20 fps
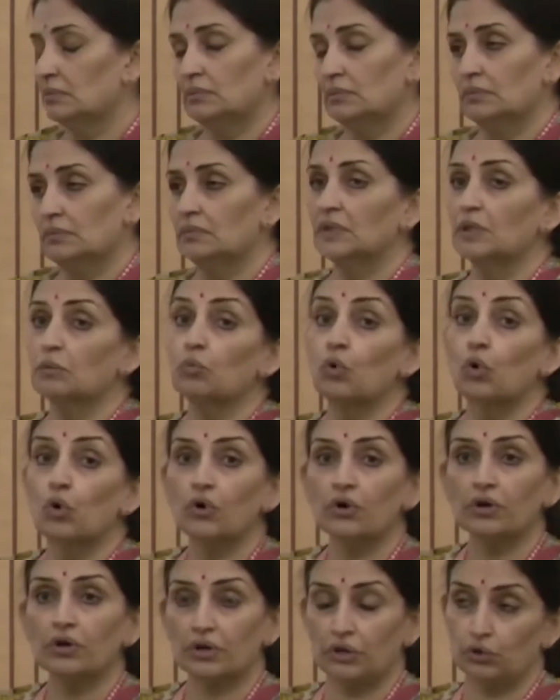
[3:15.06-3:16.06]
the
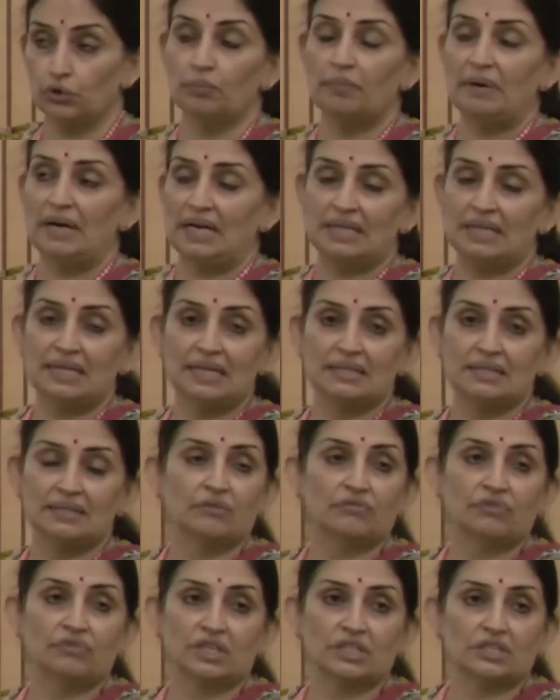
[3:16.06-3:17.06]
more you build these
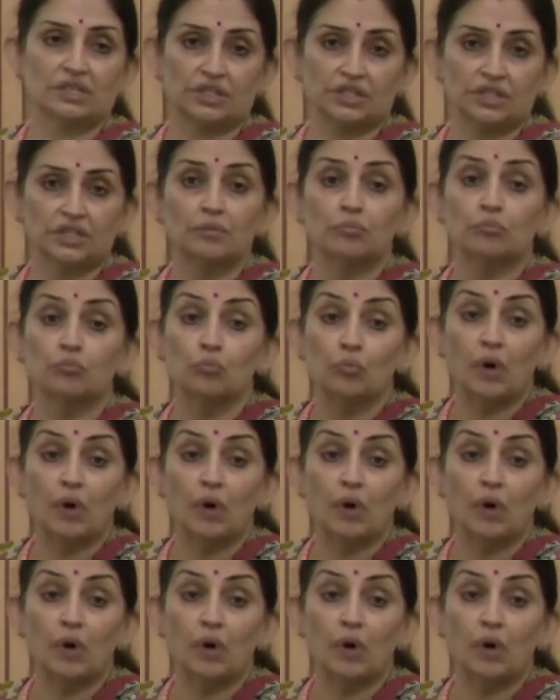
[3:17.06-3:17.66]
infrastructure, the